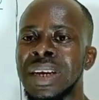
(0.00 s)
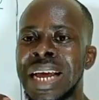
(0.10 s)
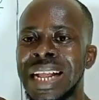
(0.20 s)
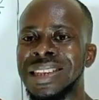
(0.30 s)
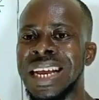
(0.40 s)

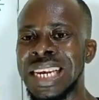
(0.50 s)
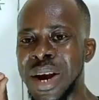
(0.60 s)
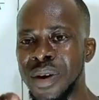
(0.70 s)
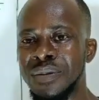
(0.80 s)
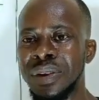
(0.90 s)
that the
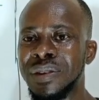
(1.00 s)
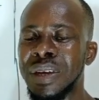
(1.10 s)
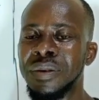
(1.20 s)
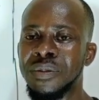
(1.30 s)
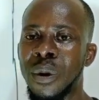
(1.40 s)

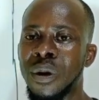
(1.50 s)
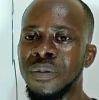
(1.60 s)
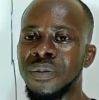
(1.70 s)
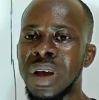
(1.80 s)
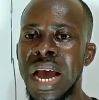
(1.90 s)
derivative
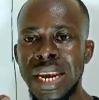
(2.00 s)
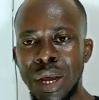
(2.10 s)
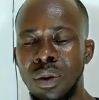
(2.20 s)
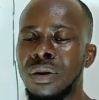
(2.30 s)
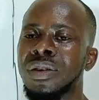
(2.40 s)
of
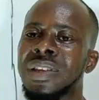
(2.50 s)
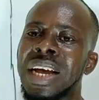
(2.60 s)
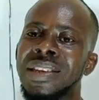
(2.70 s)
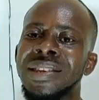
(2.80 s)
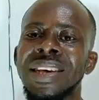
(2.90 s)
any
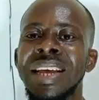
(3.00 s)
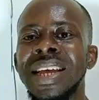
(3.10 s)
constant